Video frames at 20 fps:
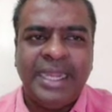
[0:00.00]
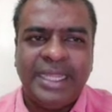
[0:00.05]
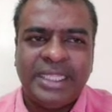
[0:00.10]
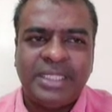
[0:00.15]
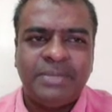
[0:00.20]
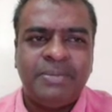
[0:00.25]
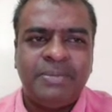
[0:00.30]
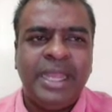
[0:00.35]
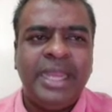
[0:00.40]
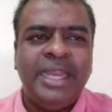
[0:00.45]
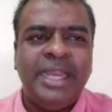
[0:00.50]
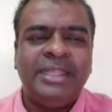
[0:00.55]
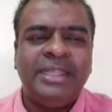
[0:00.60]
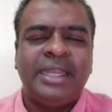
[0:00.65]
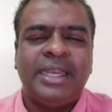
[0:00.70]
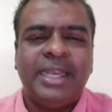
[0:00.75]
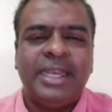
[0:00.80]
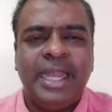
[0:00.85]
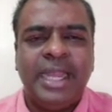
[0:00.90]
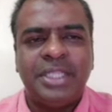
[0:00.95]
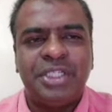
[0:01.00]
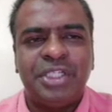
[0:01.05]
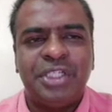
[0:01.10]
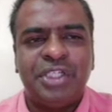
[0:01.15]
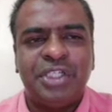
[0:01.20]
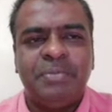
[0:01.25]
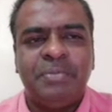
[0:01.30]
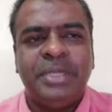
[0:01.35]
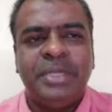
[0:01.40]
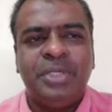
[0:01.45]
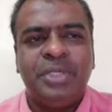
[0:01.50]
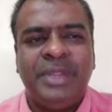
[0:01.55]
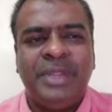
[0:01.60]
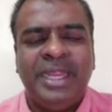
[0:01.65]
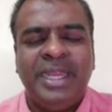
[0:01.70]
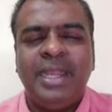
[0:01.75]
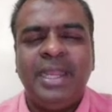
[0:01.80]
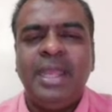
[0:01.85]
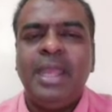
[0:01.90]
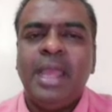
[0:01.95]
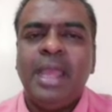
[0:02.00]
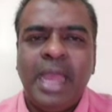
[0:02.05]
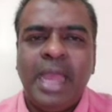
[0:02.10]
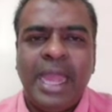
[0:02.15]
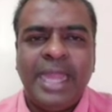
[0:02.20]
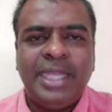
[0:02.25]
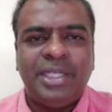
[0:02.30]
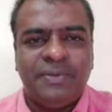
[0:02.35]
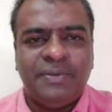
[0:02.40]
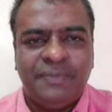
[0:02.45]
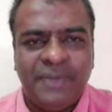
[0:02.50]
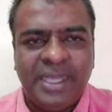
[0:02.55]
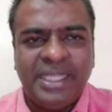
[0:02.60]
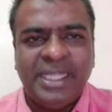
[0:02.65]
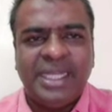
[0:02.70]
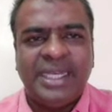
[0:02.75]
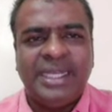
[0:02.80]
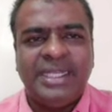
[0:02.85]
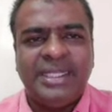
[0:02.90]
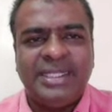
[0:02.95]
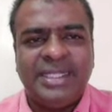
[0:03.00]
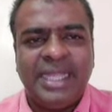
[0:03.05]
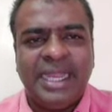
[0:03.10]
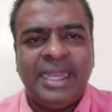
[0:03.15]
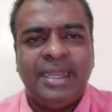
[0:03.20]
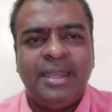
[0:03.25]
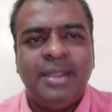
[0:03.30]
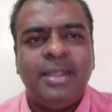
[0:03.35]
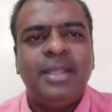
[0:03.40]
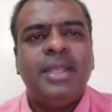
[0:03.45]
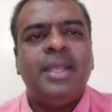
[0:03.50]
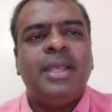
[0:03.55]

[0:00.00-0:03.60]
explaining the relationship between height of father and son,